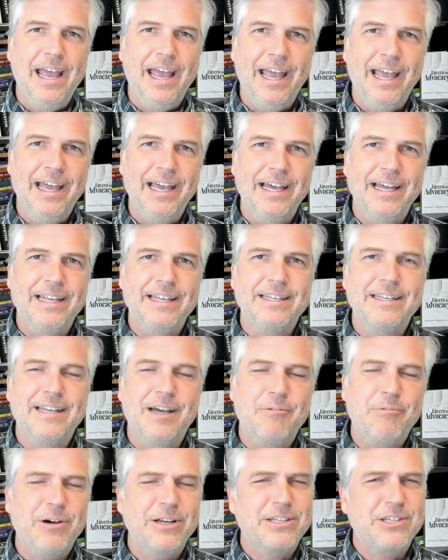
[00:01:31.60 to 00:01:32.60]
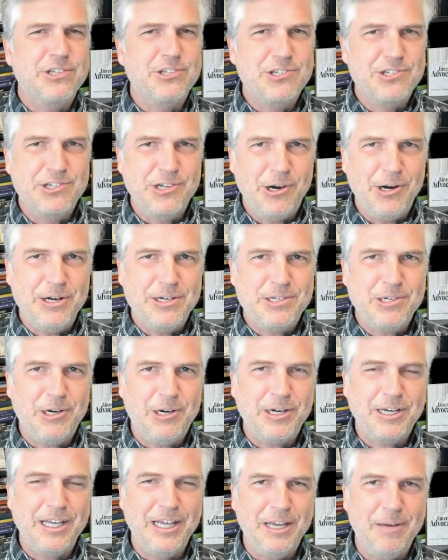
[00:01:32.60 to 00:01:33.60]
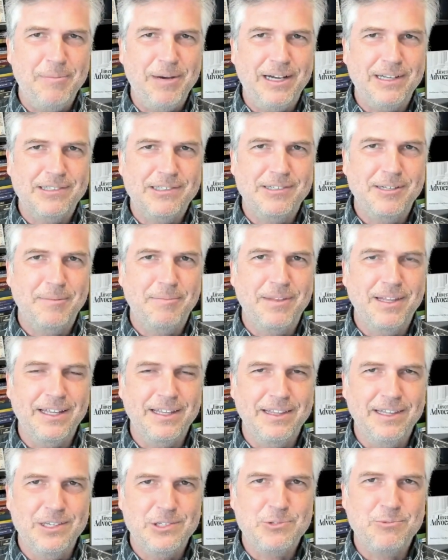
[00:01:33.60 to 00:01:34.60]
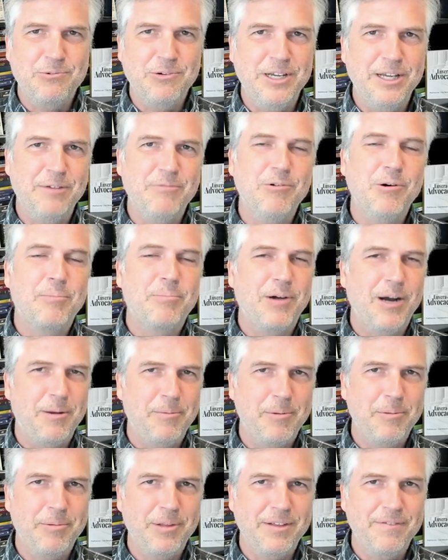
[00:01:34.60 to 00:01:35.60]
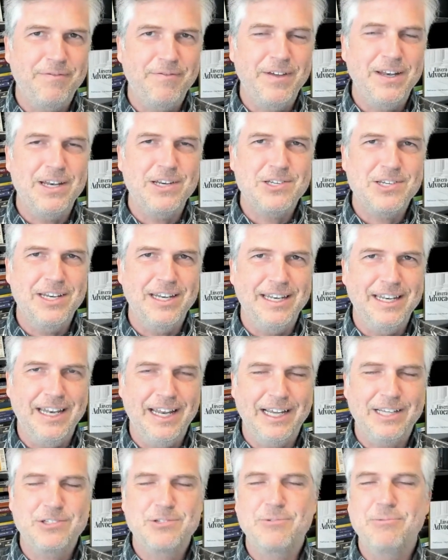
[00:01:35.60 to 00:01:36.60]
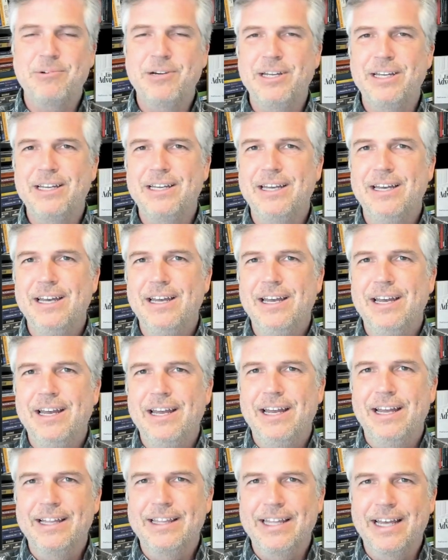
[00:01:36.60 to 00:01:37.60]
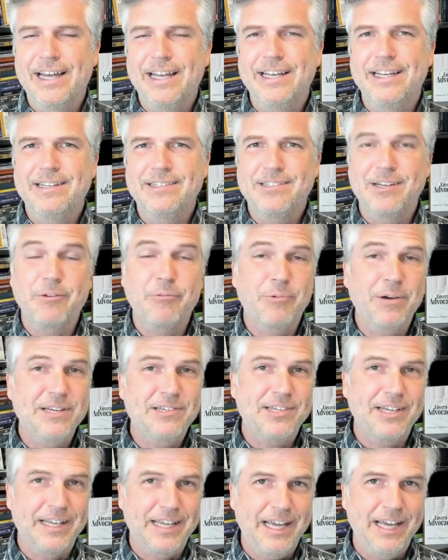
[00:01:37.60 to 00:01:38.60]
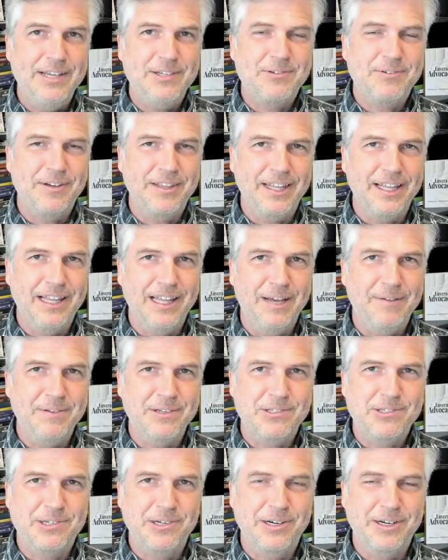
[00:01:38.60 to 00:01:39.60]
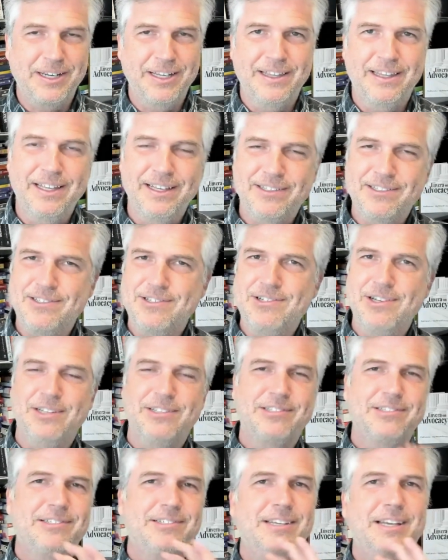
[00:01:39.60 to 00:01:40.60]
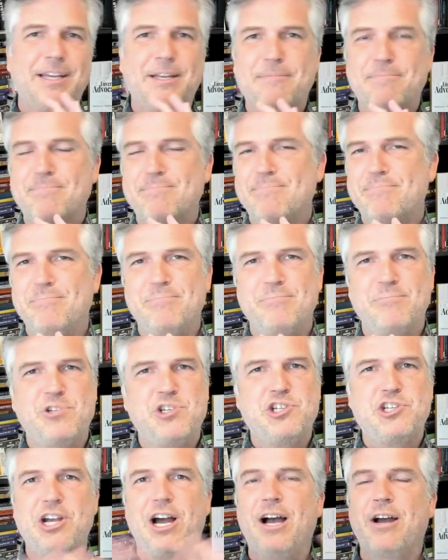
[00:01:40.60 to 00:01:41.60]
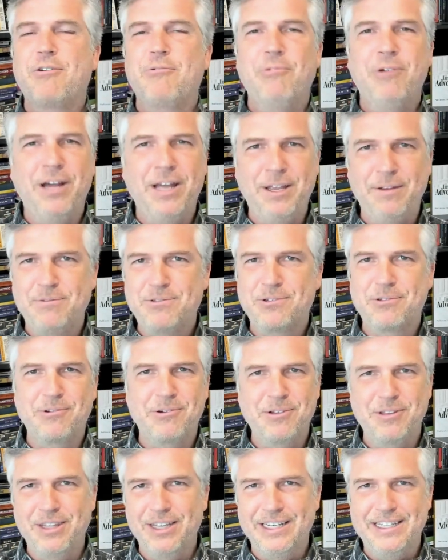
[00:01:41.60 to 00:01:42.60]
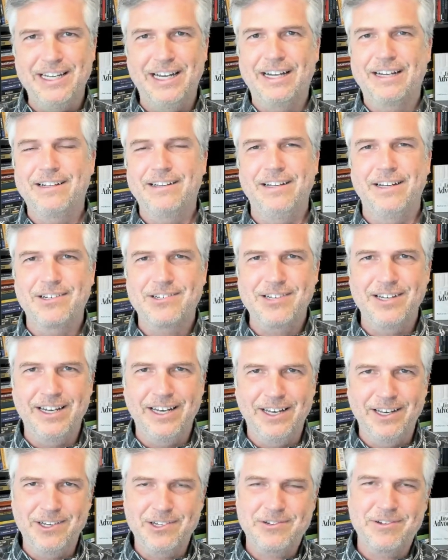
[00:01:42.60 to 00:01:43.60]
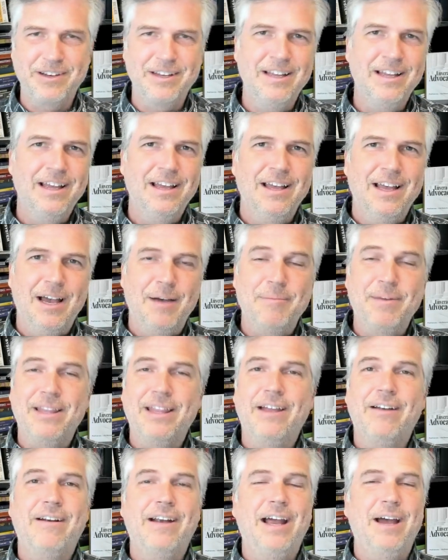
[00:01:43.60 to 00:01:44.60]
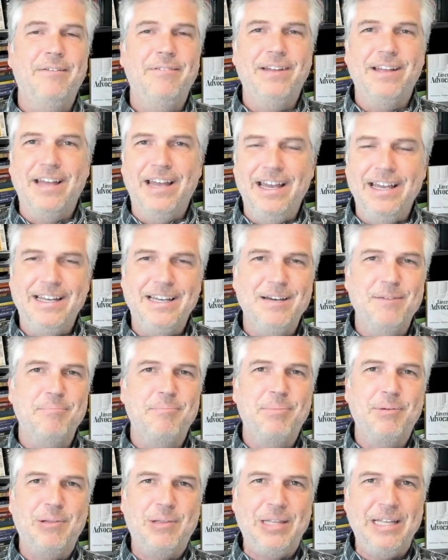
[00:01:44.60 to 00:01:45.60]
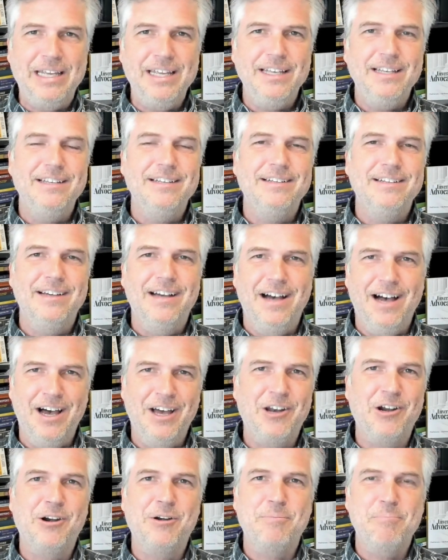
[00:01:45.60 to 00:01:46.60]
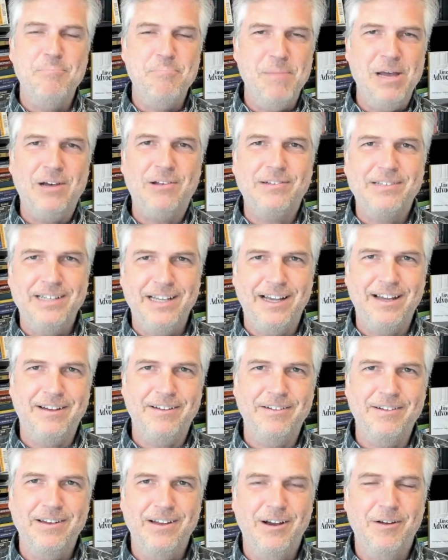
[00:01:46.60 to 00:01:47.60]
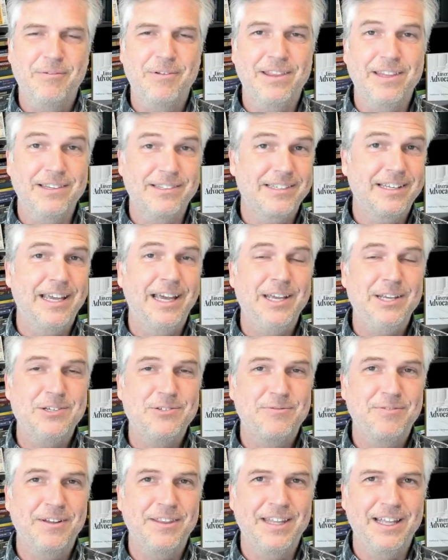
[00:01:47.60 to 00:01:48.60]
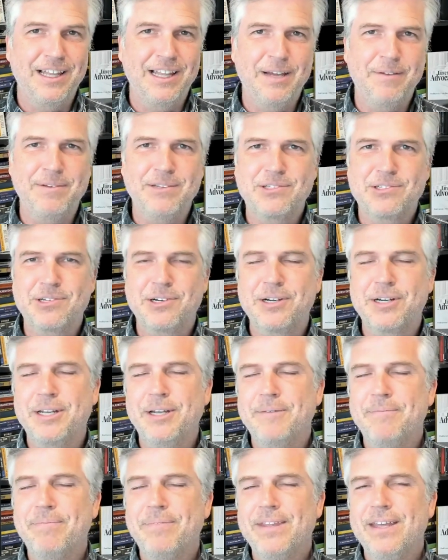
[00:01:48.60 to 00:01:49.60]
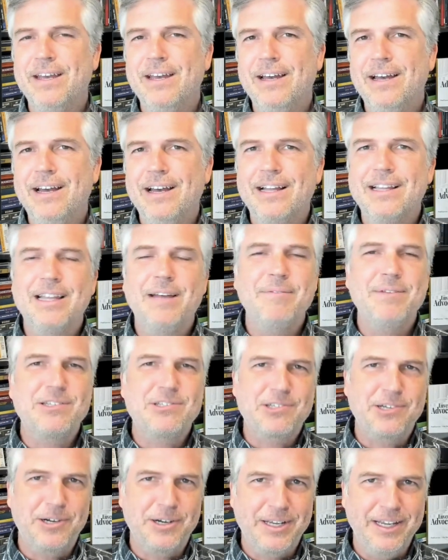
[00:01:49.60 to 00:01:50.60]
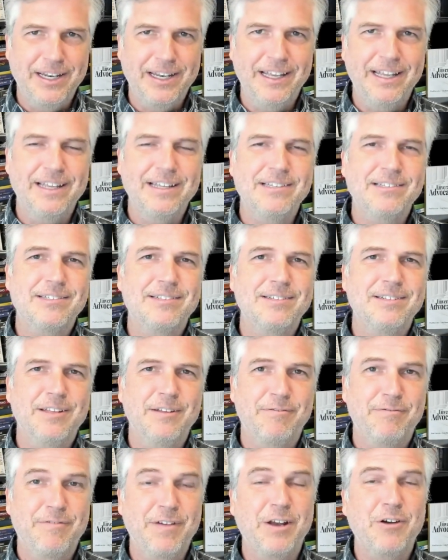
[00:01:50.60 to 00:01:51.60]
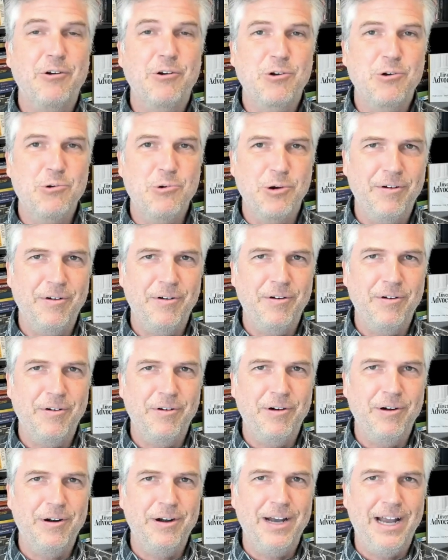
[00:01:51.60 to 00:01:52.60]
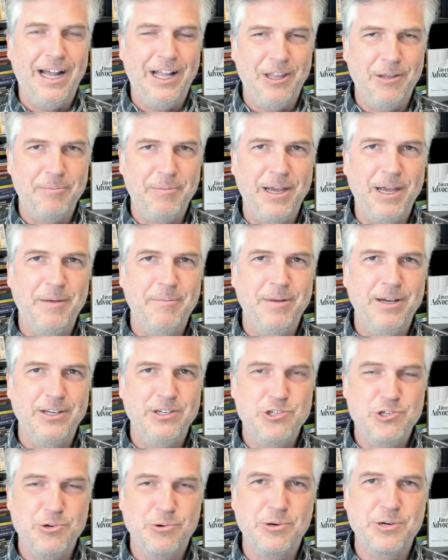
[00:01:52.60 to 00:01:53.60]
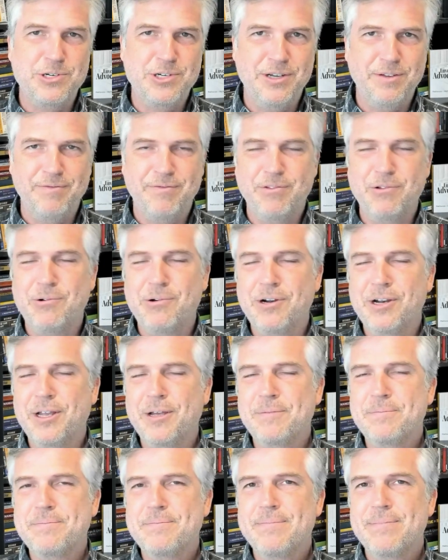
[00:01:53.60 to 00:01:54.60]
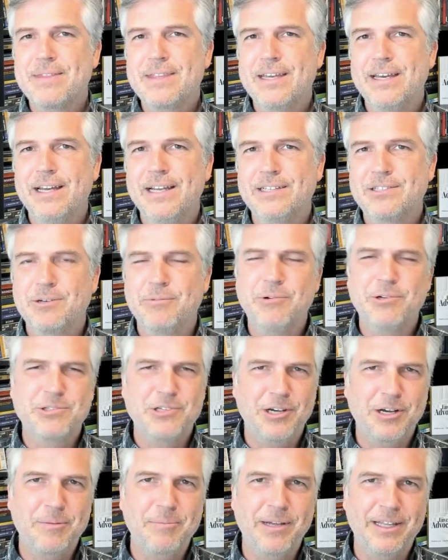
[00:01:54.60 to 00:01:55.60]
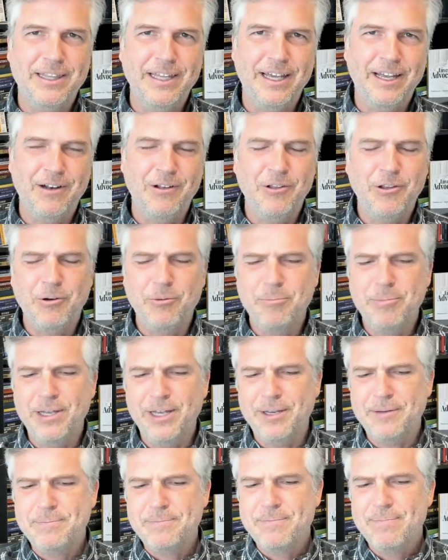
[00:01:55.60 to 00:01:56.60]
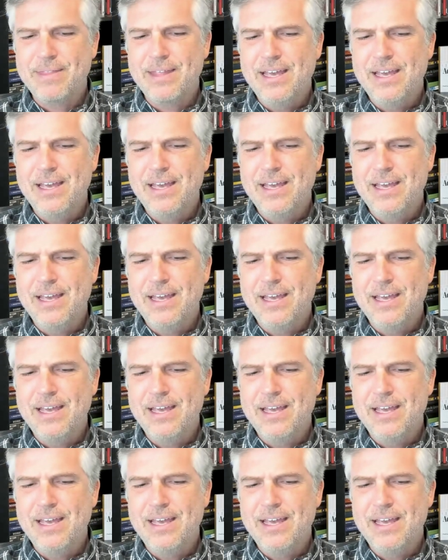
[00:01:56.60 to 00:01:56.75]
And I want to start talking about something this week. We'll probably finish it next week. And that is a recent case from the 11th Circuit that's just sent shockwaves through the debt collection industry. I mean, they are having a complete, utter meltdown over this case from the 11th Circuit. 11th Circuit is the federal court over Alabama, Georgia, and Florida. And so we'll talk about that a little bit.